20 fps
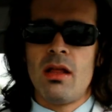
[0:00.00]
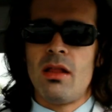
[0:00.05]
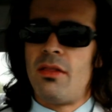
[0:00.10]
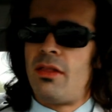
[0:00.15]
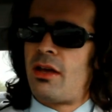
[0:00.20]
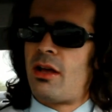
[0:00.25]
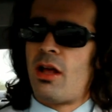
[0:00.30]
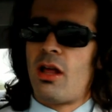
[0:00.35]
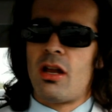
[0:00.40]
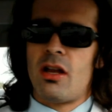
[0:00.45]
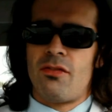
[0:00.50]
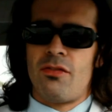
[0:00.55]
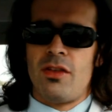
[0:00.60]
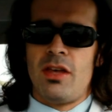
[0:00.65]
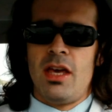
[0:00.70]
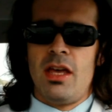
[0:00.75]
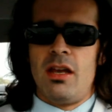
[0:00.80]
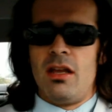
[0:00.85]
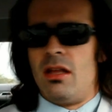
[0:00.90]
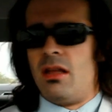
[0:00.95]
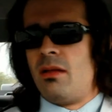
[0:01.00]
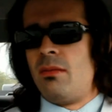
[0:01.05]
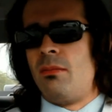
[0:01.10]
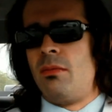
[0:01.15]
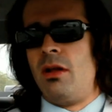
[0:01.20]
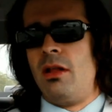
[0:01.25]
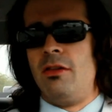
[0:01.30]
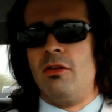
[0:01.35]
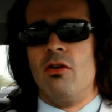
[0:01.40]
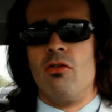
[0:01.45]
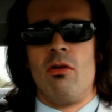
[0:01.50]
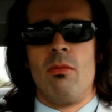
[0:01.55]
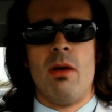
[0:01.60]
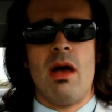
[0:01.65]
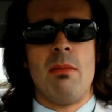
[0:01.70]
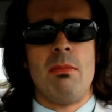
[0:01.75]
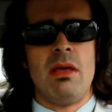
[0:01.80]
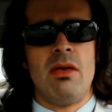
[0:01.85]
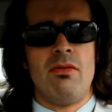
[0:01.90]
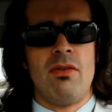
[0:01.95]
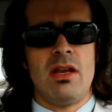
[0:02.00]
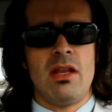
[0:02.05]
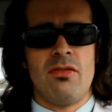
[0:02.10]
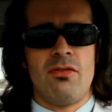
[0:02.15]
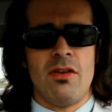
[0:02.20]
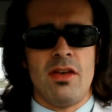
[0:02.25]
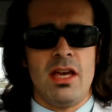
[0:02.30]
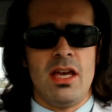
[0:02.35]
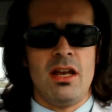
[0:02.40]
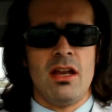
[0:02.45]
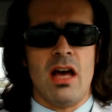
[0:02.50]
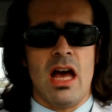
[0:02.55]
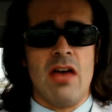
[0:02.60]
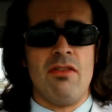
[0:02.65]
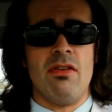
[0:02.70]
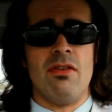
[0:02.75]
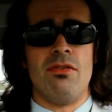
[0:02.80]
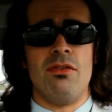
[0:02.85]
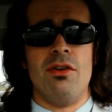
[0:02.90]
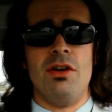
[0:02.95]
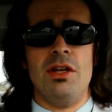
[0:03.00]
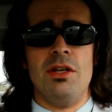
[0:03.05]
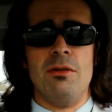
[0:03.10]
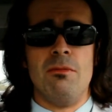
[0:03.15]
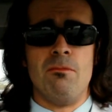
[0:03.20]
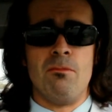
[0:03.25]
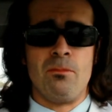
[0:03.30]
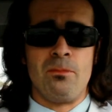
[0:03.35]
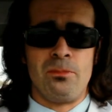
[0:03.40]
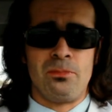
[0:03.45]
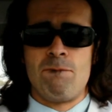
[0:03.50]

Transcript: They call it a fajita, but it don't remind me of any fajita I've ever eaten.